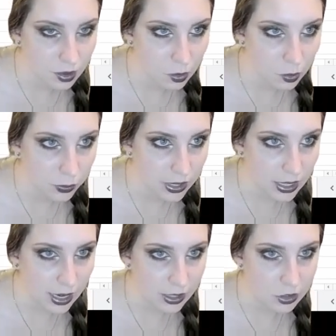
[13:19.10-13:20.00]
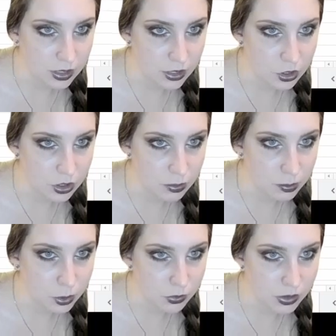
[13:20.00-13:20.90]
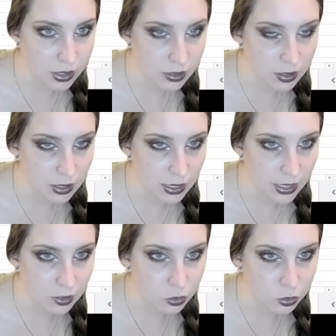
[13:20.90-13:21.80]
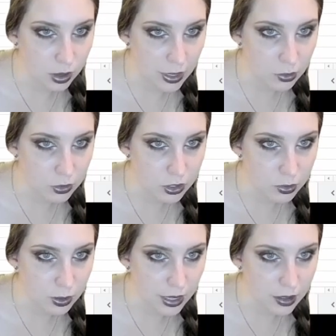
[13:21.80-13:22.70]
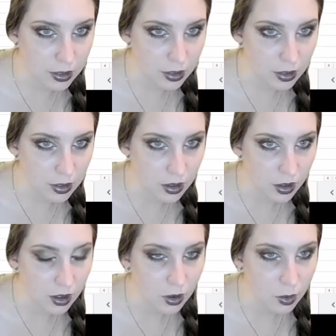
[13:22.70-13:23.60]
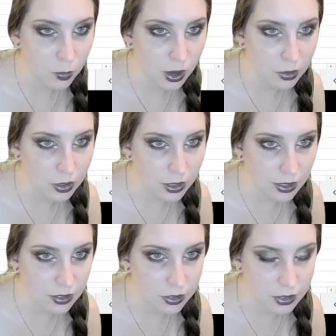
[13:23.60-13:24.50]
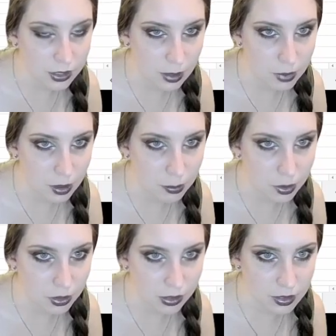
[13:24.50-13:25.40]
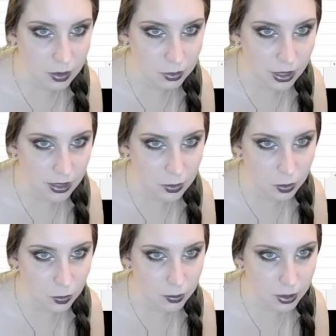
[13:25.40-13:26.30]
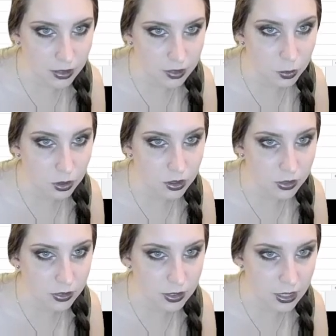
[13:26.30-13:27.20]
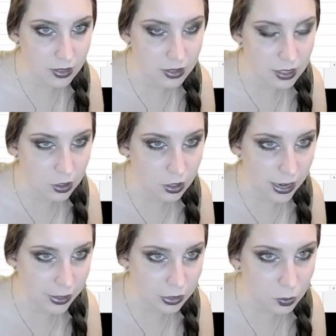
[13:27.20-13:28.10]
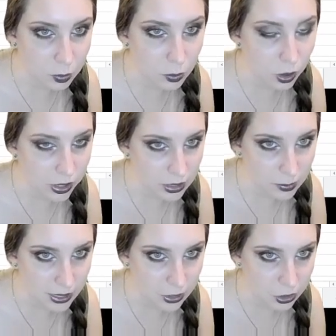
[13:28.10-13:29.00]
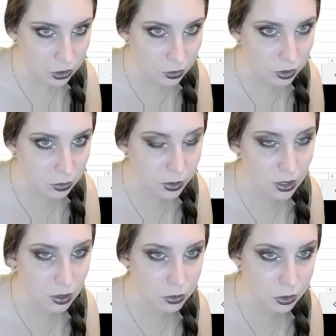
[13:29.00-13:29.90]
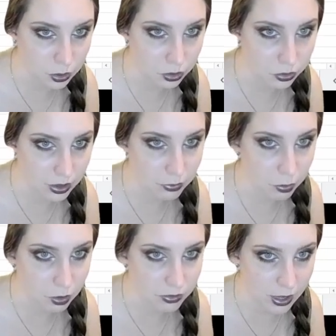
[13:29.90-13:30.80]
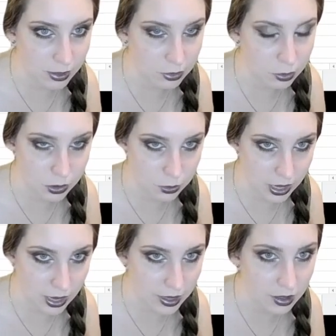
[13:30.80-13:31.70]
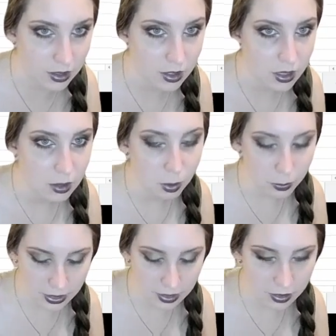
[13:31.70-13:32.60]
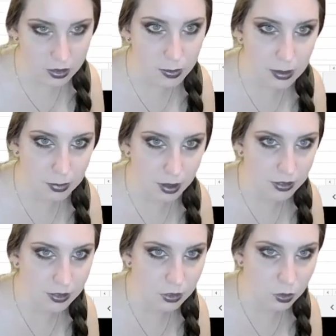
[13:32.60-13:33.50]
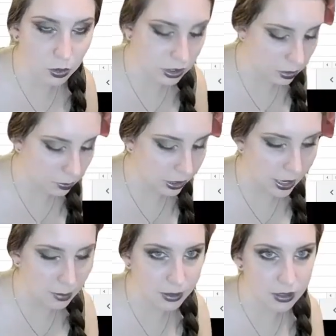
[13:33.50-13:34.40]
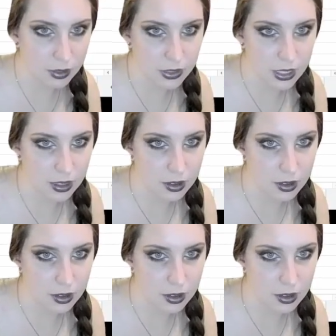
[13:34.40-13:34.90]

we can actually just move this, click it, drag it over to the right. Wow, look, it's the same number. That's not right because we want months. Well, look, the C, the D are anchored. We want it to be in 2 because we're going to go 2, 3, 4, 5, so it's okay. But we need this to be in months, so we're just going to put M instead of D.